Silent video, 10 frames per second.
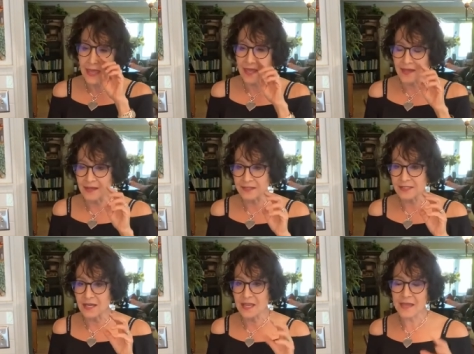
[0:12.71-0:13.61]

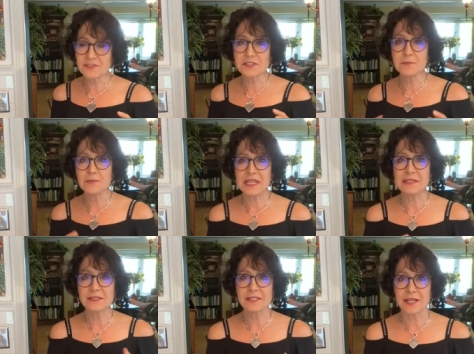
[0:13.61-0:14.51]
And I have some
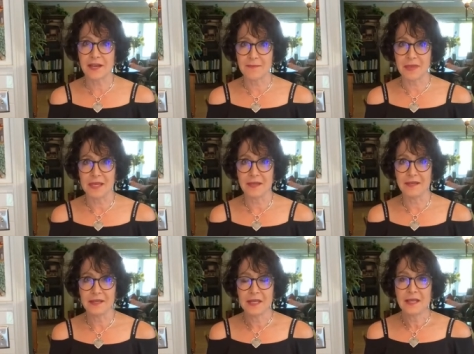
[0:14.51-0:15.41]
beans that I
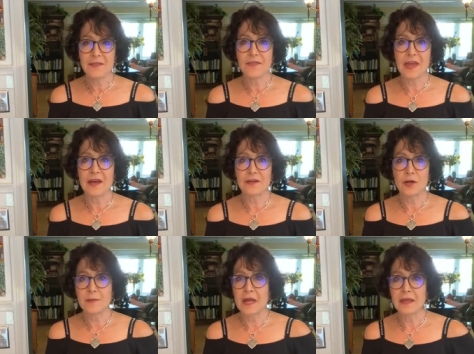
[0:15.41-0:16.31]
made that
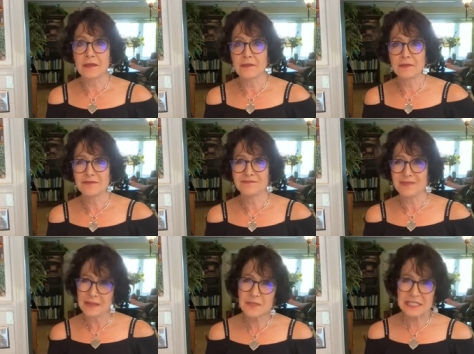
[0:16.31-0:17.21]
are my,
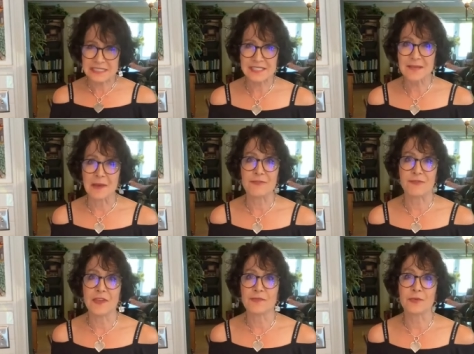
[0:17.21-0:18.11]
I'm going to say my
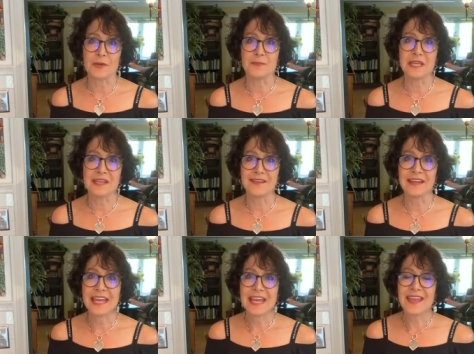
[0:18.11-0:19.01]
favorite bean.